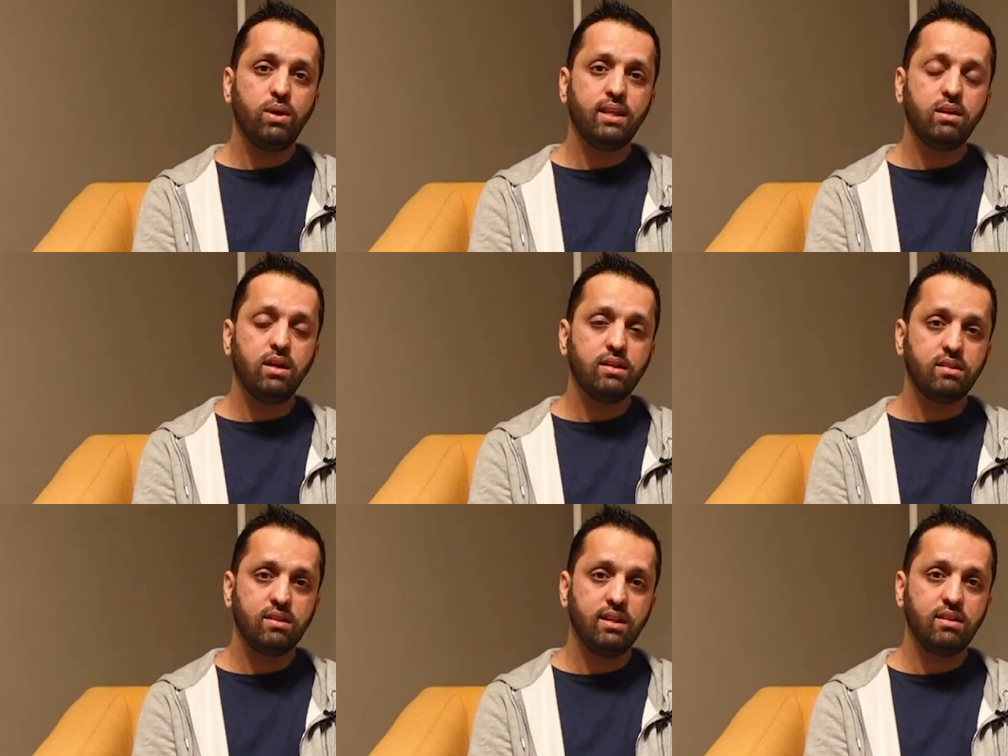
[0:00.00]
why they can't
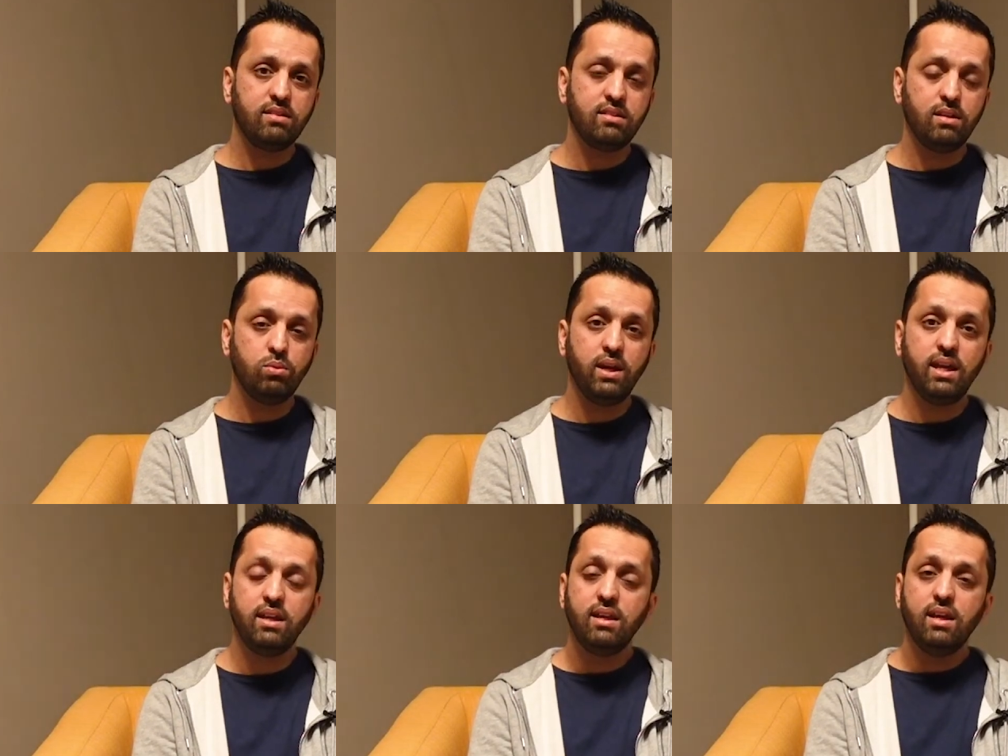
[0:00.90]
design it in a certain
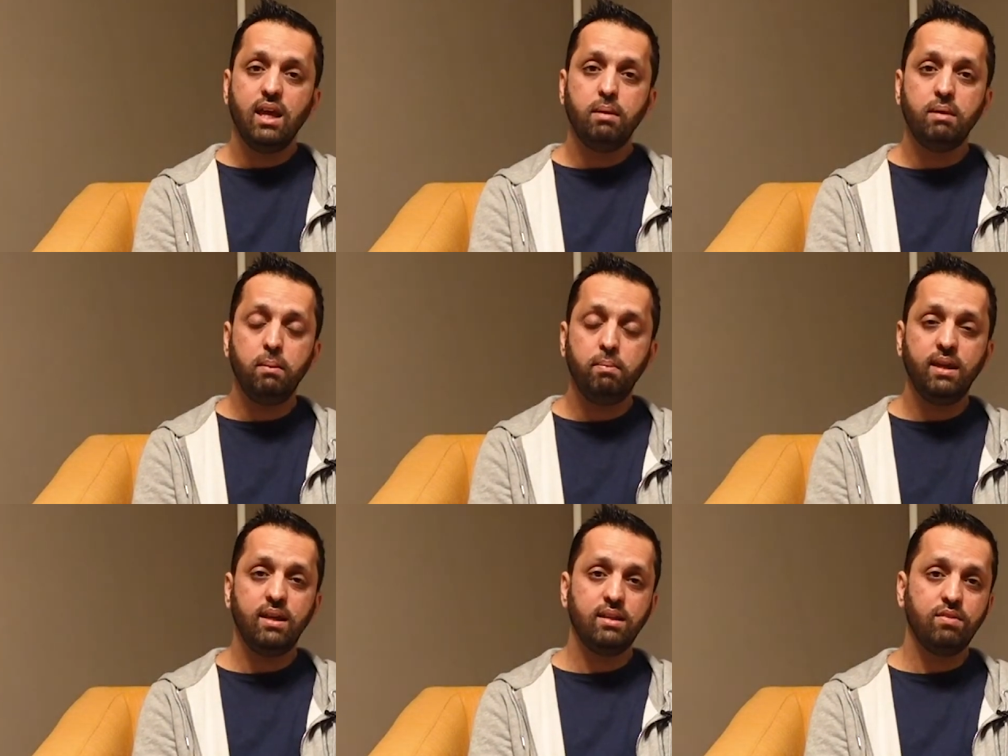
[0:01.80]
way. It may
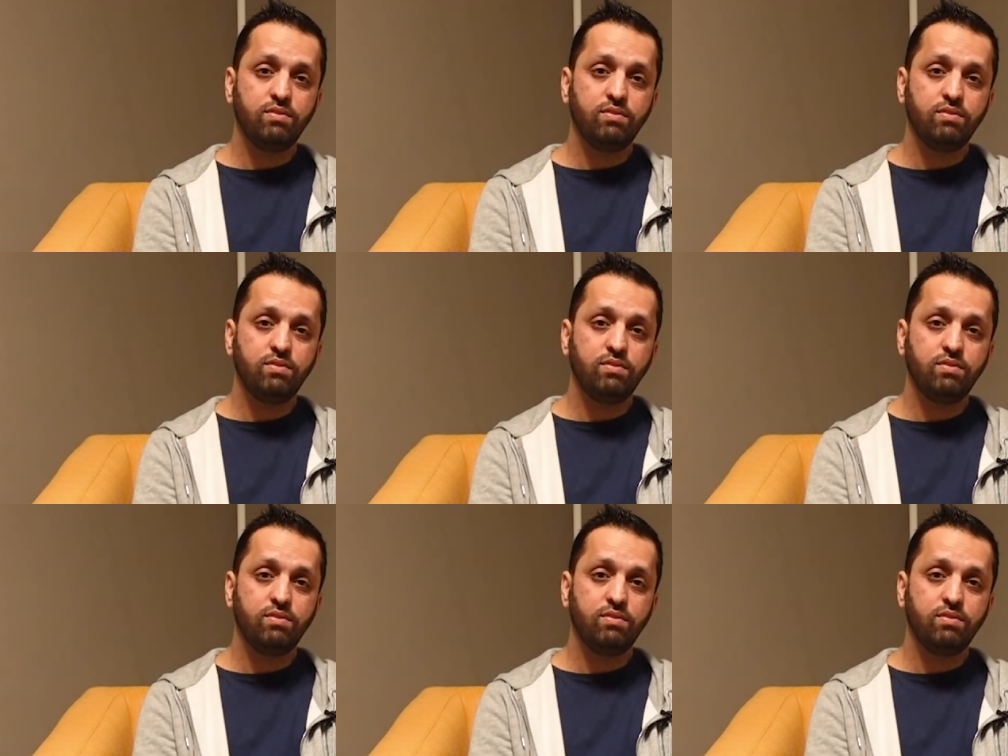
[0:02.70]
be the